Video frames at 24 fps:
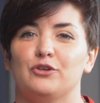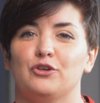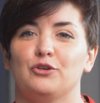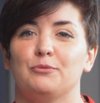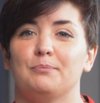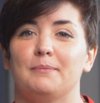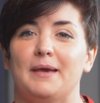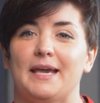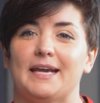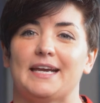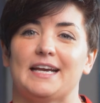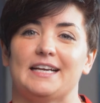you
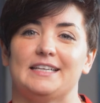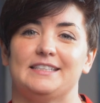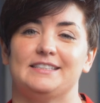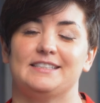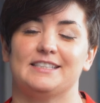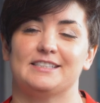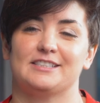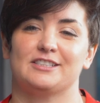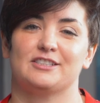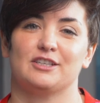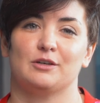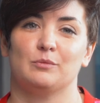make a
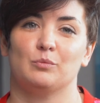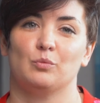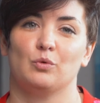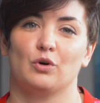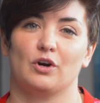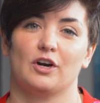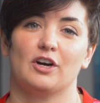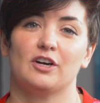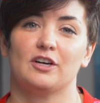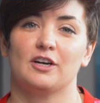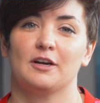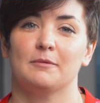system
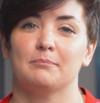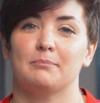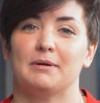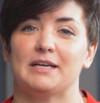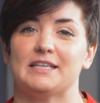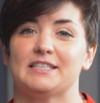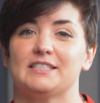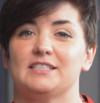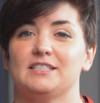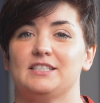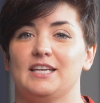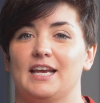work by
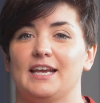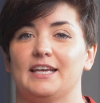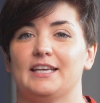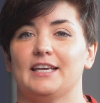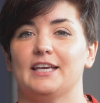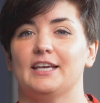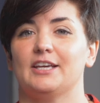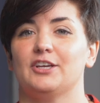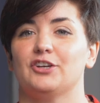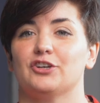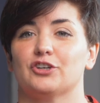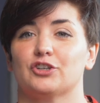
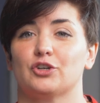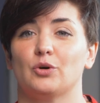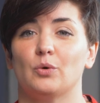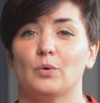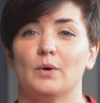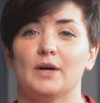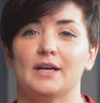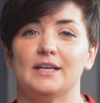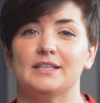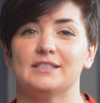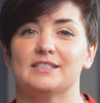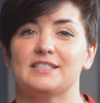staking your
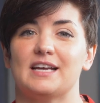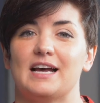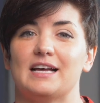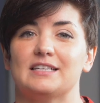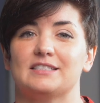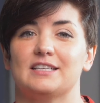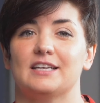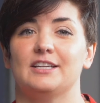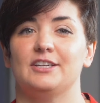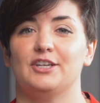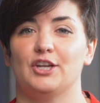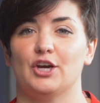coins
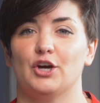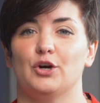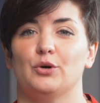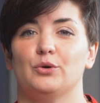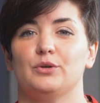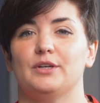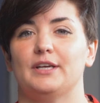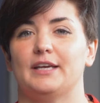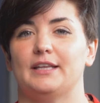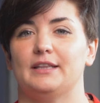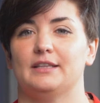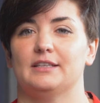as a
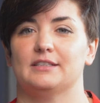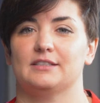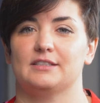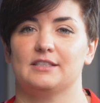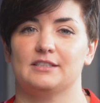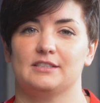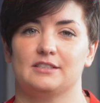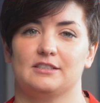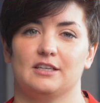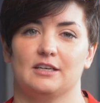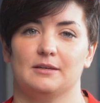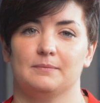node in the
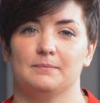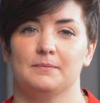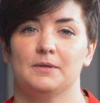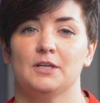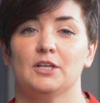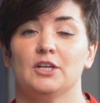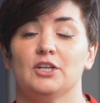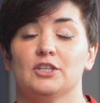system.